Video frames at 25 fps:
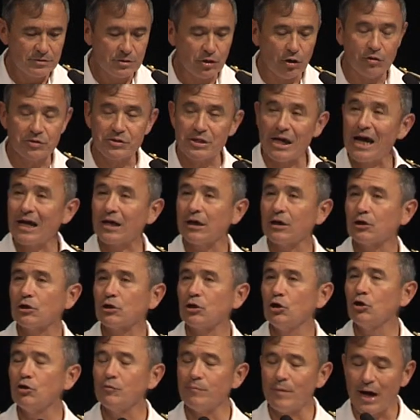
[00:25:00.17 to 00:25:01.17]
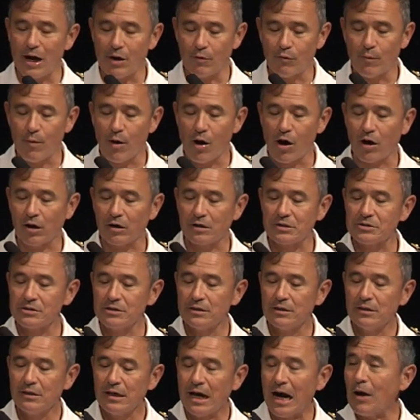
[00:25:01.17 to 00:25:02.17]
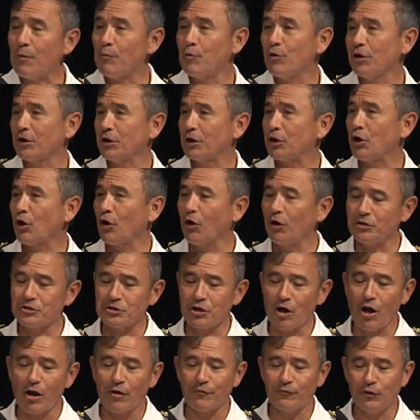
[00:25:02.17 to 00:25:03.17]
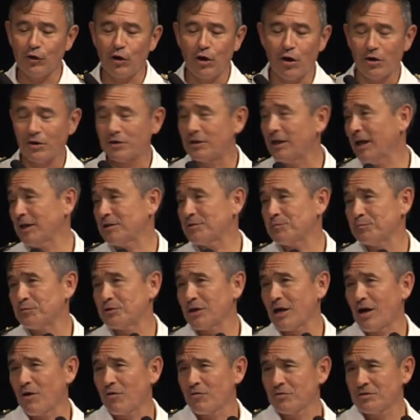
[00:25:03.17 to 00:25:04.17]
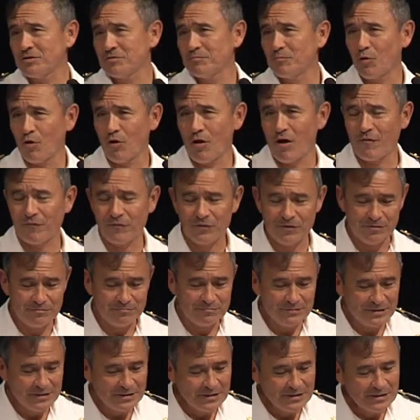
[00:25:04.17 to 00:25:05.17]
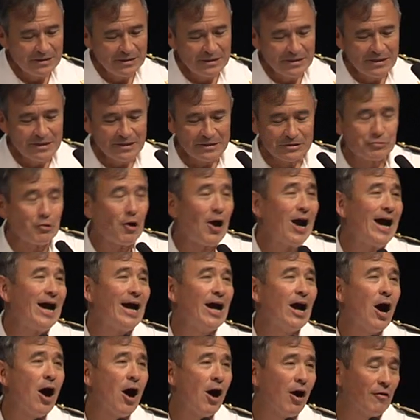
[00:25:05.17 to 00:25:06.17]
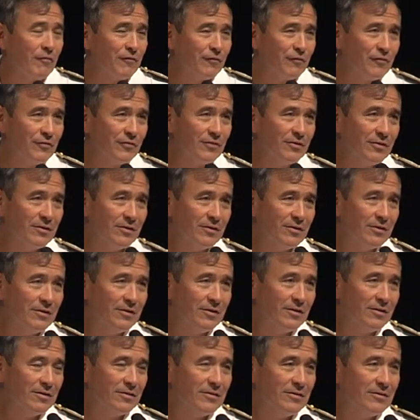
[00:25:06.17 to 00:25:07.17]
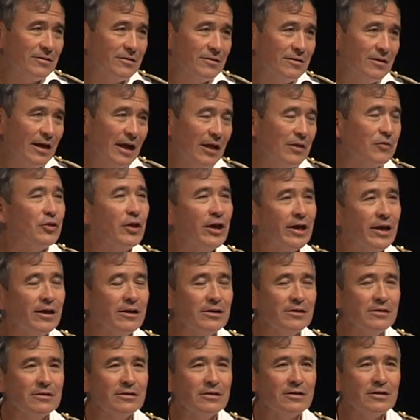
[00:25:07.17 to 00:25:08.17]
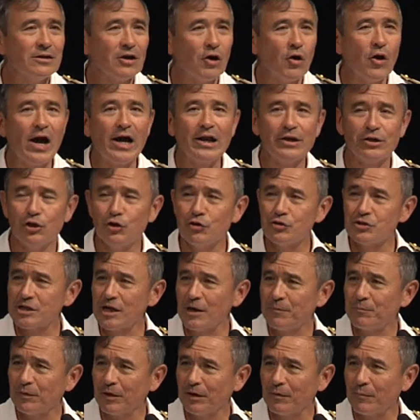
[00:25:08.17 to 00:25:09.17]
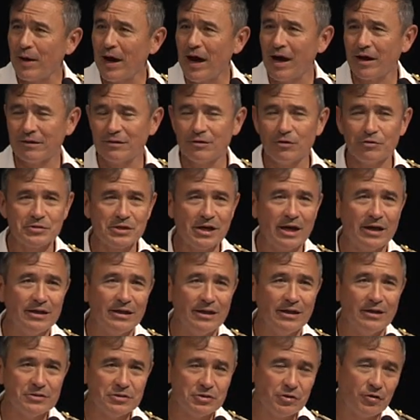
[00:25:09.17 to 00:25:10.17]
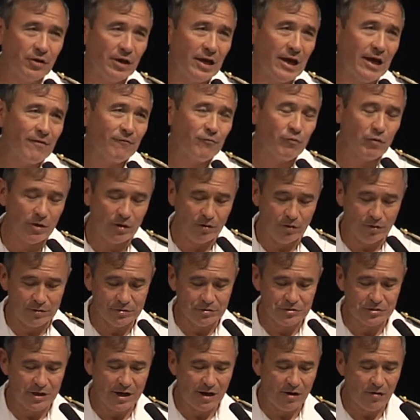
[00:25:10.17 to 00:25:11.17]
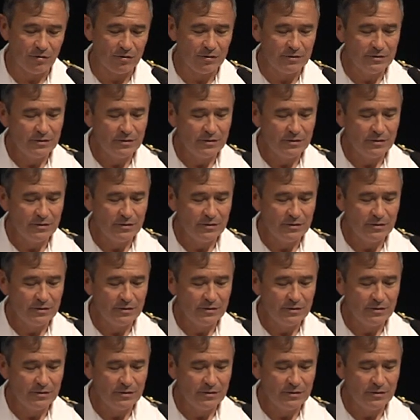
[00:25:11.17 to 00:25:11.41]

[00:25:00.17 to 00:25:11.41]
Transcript: So as I conclude my remarks, I want to encourage all of you all to take some showers more often, dry off, and then go out and do something about those ideas you have while you're in the shower.